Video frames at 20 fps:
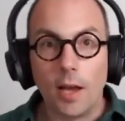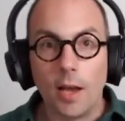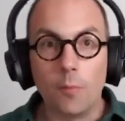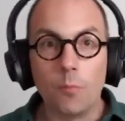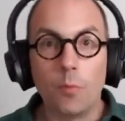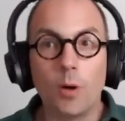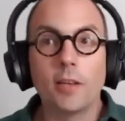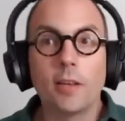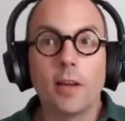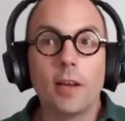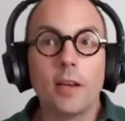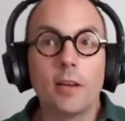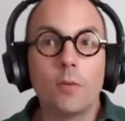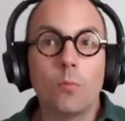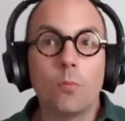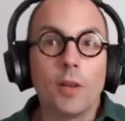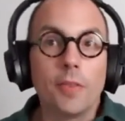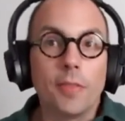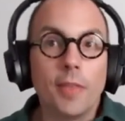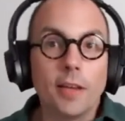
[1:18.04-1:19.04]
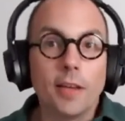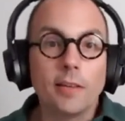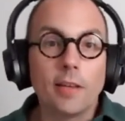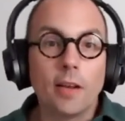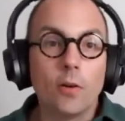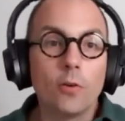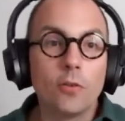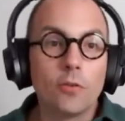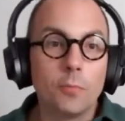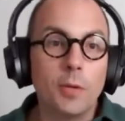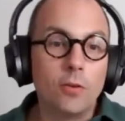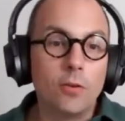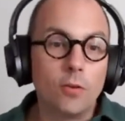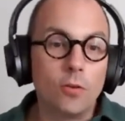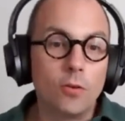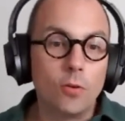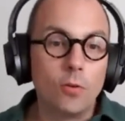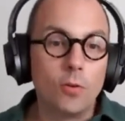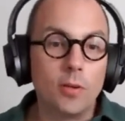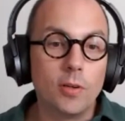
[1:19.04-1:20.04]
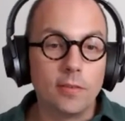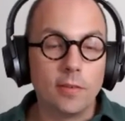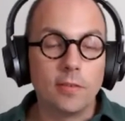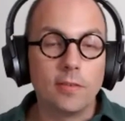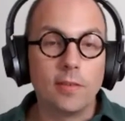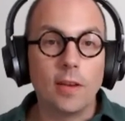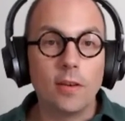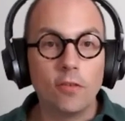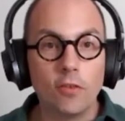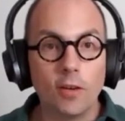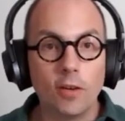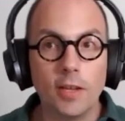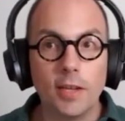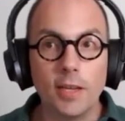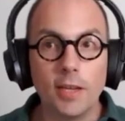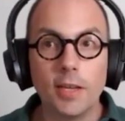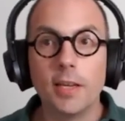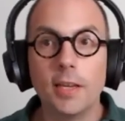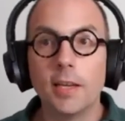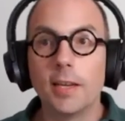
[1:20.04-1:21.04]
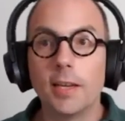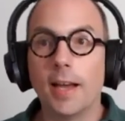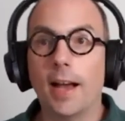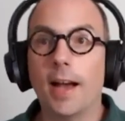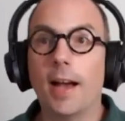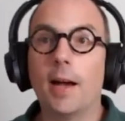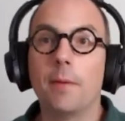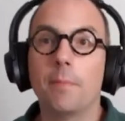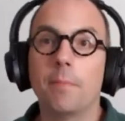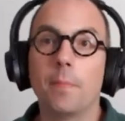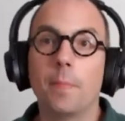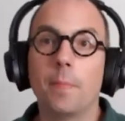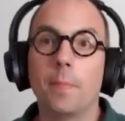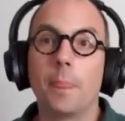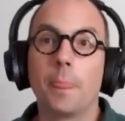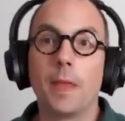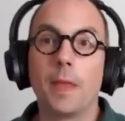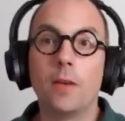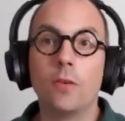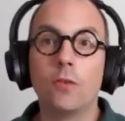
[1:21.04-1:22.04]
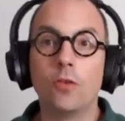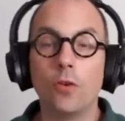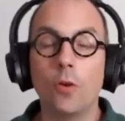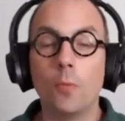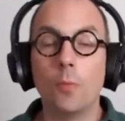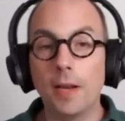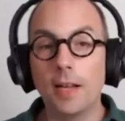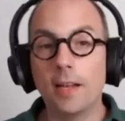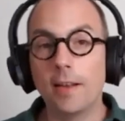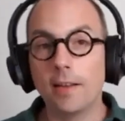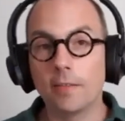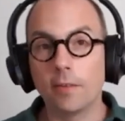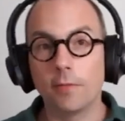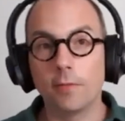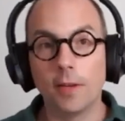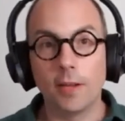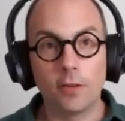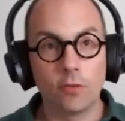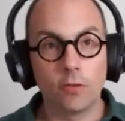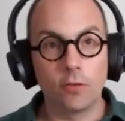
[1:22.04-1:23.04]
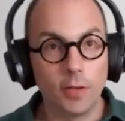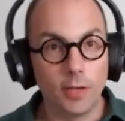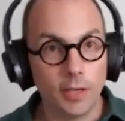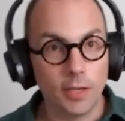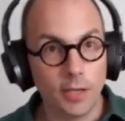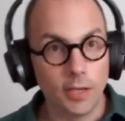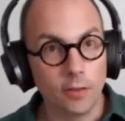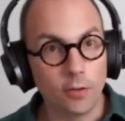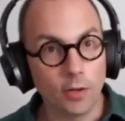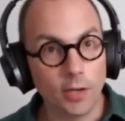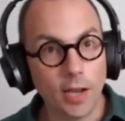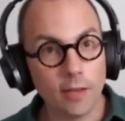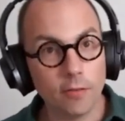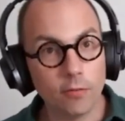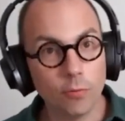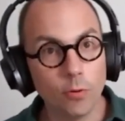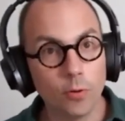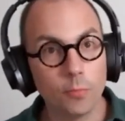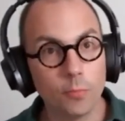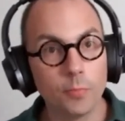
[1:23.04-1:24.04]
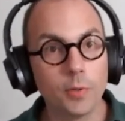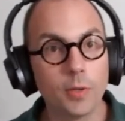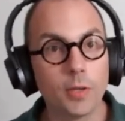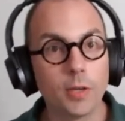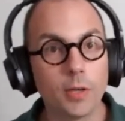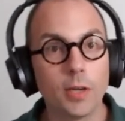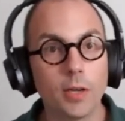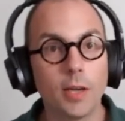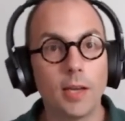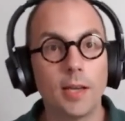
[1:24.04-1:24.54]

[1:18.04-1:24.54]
And what that allows me to do is essentially do a bit less of lecturing in the classroom,